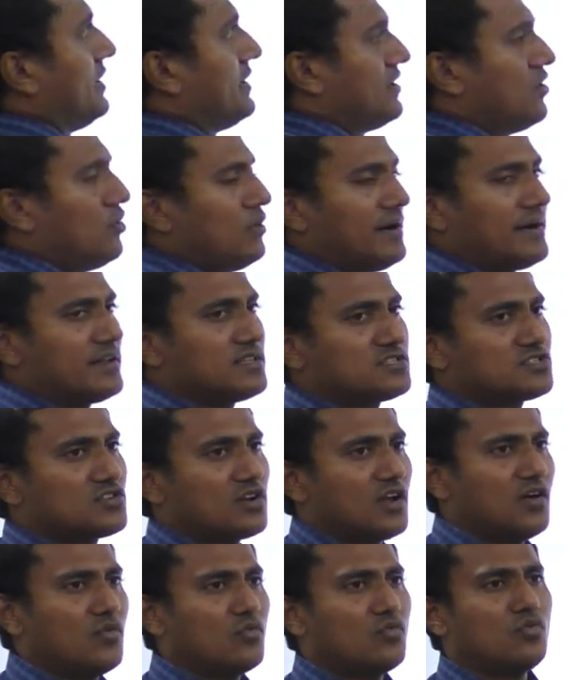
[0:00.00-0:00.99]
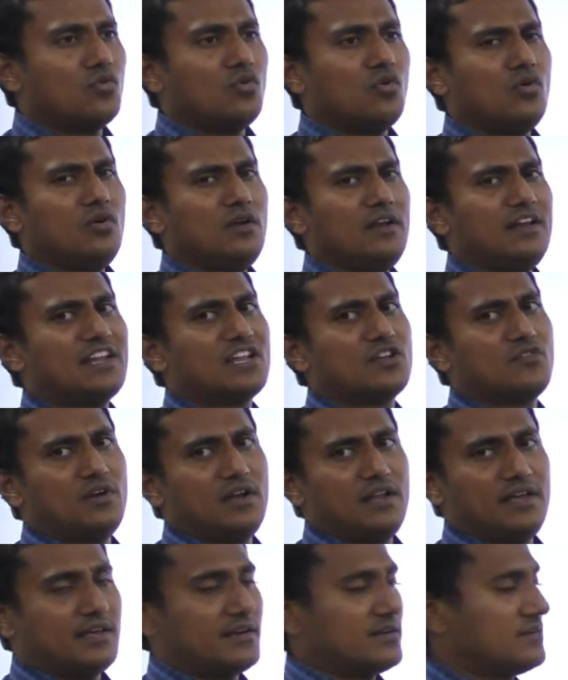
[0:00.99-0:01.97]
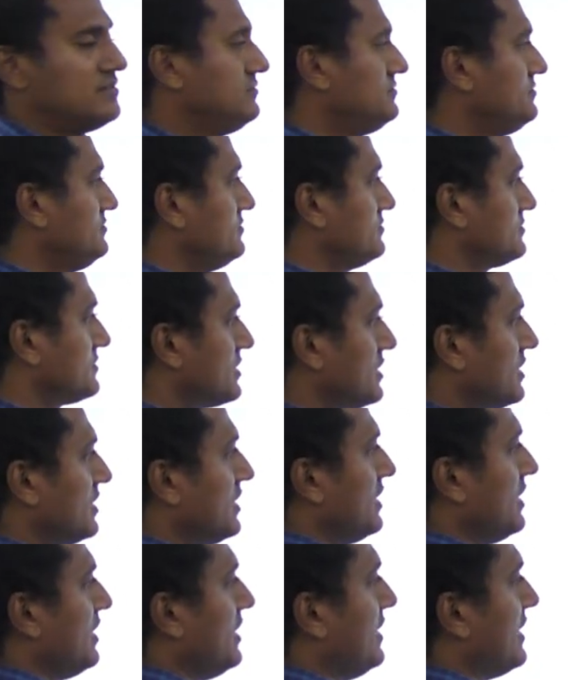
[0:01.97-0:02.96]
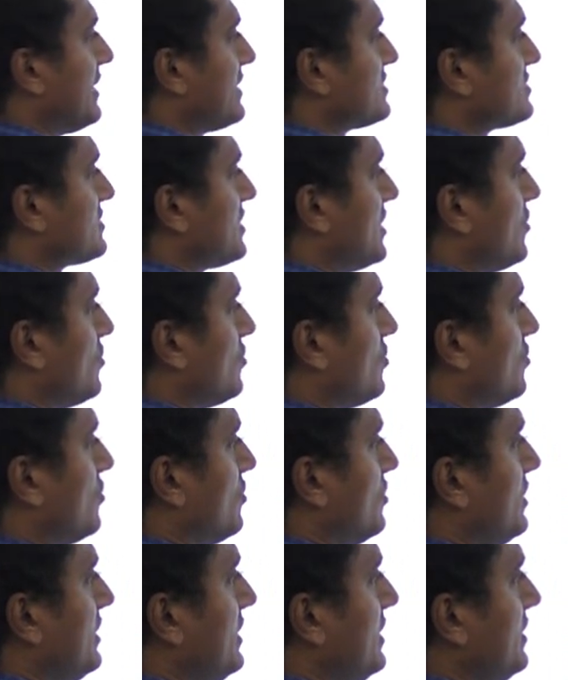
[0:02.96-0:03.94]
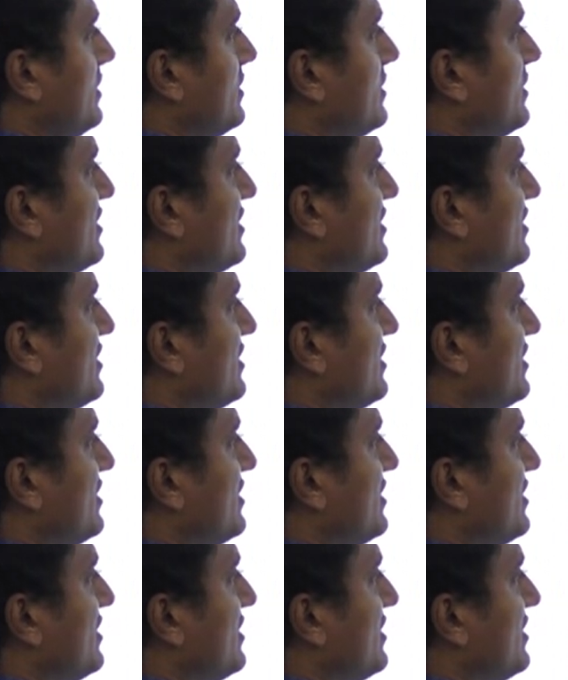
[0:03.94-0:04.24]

Now let us draw only liquid layer. Let us draw only